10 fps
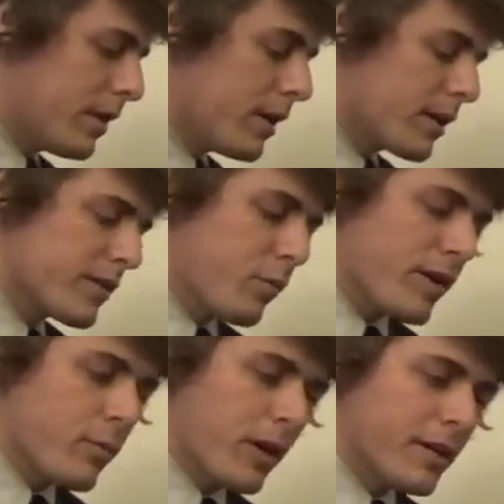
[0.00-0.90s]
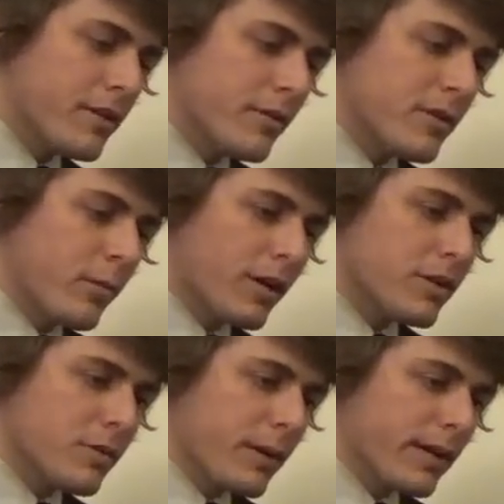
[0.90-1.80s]
because what you want to do is you want to
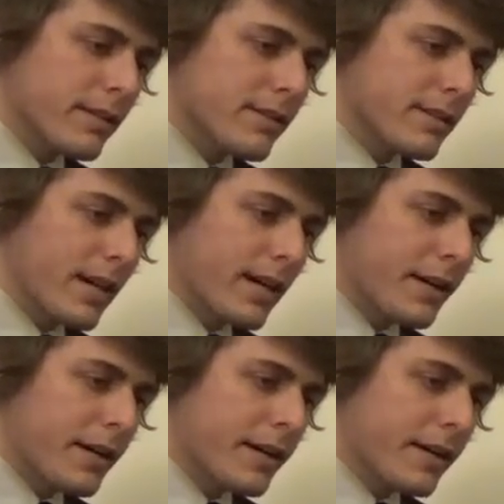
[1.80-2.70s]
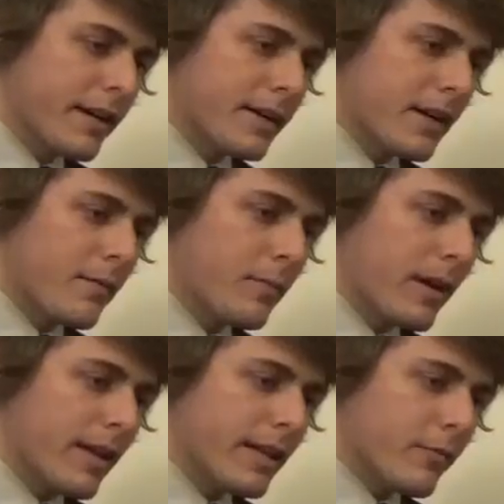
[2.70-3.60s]
just practice da da da dum
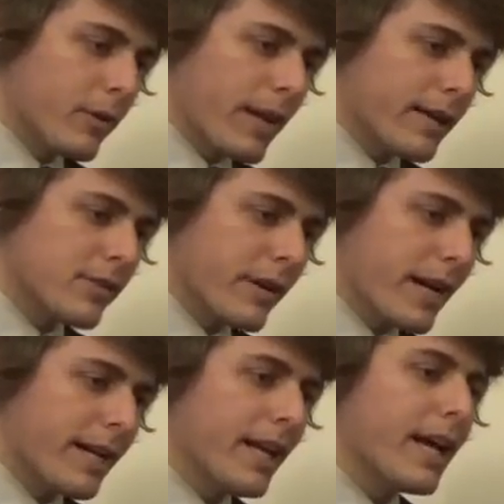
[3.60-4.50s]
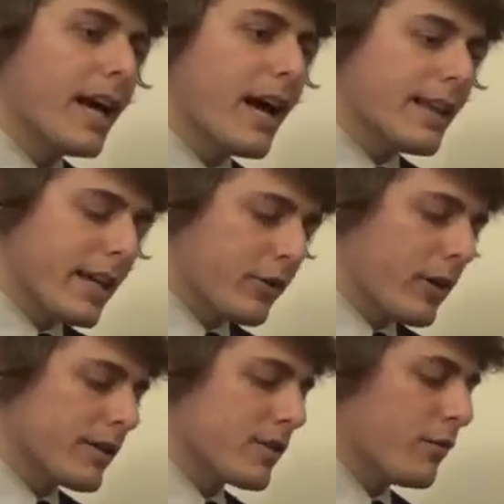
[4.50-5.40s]
and then relax your hand and then
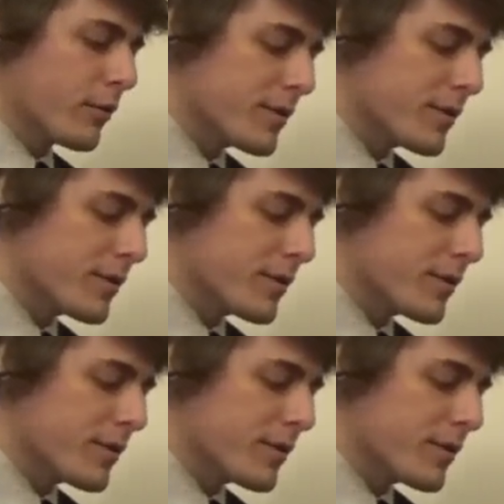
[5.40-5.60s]
cross over.